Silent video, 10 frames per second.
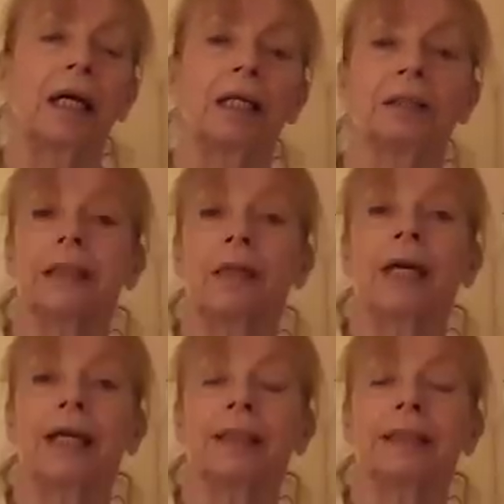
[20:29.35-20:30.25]
and
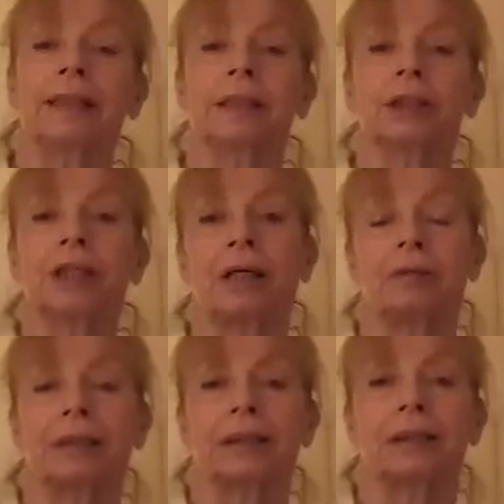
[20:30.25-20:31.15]
donating to
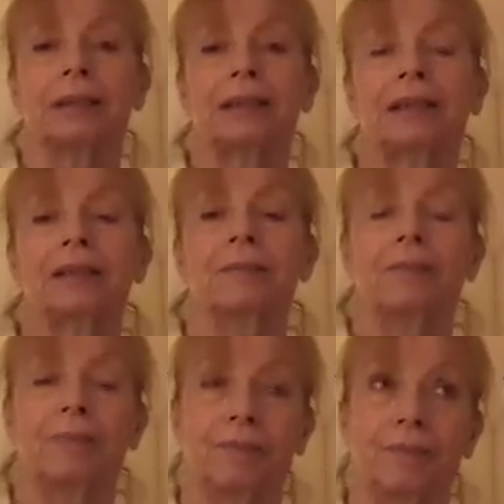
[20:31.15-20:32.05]
shelters,
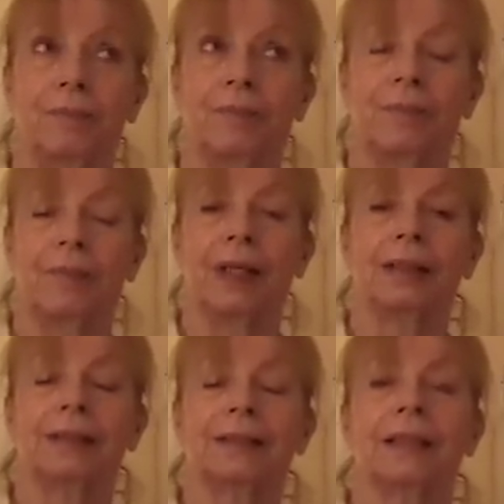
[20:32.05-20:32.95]

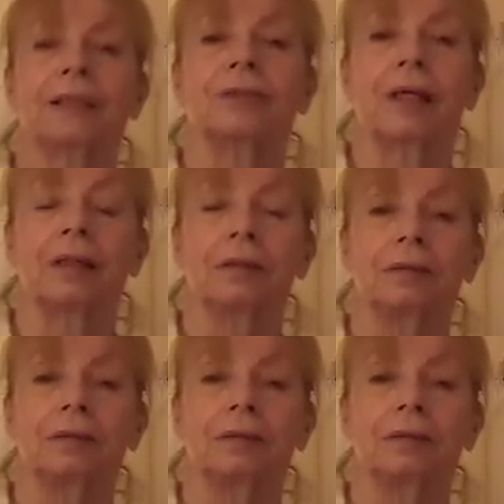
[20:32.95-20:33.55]
etc.